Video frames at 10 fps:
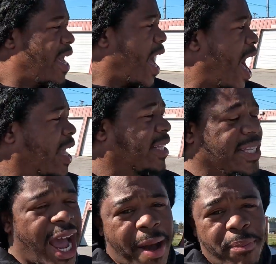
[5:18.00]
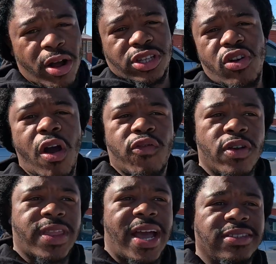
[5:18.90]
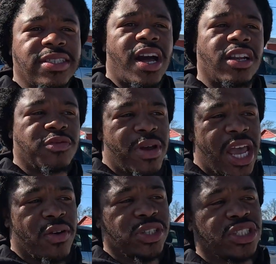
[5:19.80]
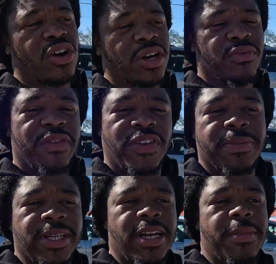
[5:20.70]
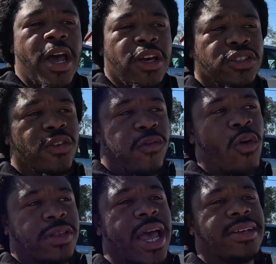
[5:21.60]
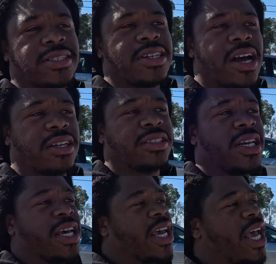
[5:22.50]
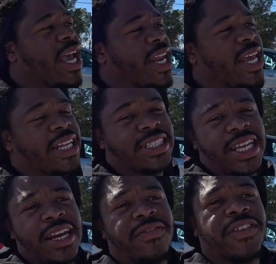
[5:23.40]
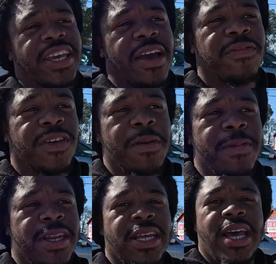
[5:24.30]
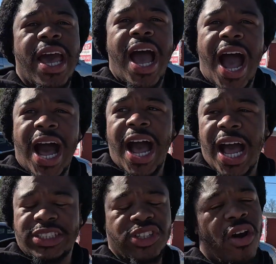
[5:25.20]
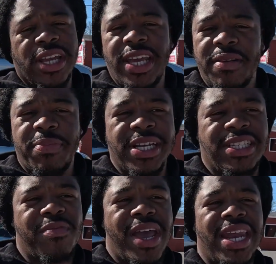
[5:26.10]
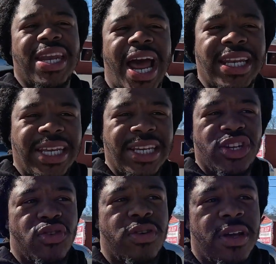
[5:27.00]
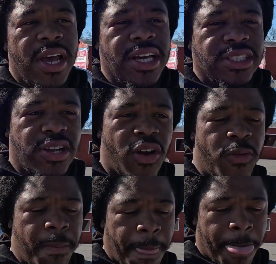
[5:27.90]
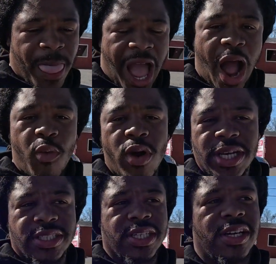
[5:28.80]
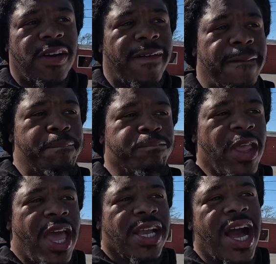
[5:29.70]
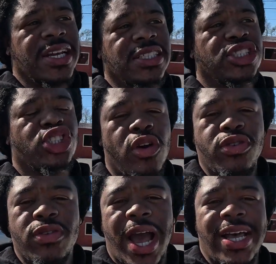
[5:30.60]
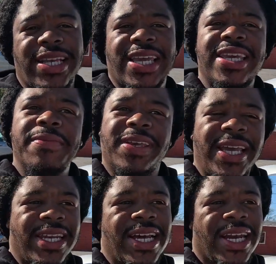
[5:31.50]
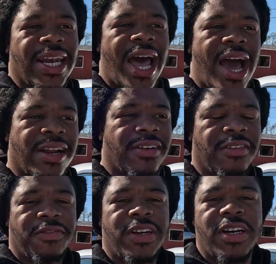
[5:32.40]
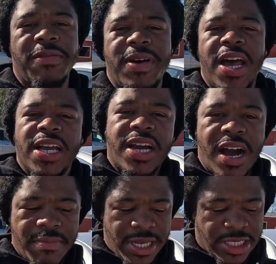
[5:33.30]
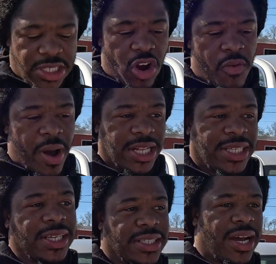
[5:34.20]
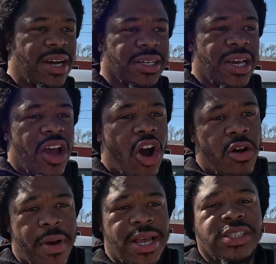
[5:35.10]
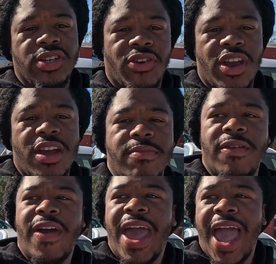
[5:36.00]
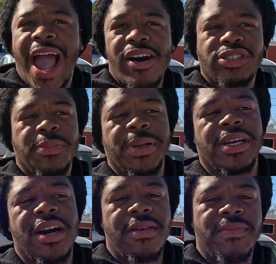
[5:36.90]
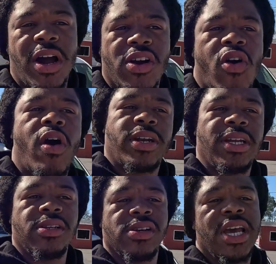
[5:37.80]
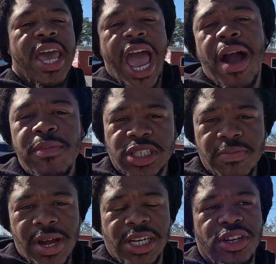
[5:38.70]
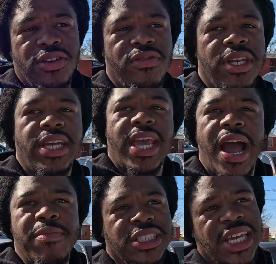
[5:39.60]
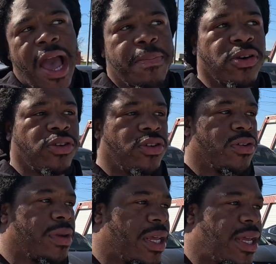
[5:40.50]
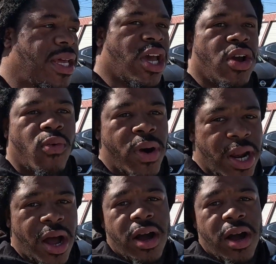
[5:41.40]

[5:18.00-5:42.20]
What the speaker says: I bought the car for $1,000, man. We sold it, we flipped it up to $4,000, and instead of kept flipping it, I started getting busy, man, and I didn't do it. So I wanted to kind of show you guys. I kept getting a lot of comments on my TikTok, on my Instagram, of how to become a car dealer. How much money do you need? How much capital do you need? What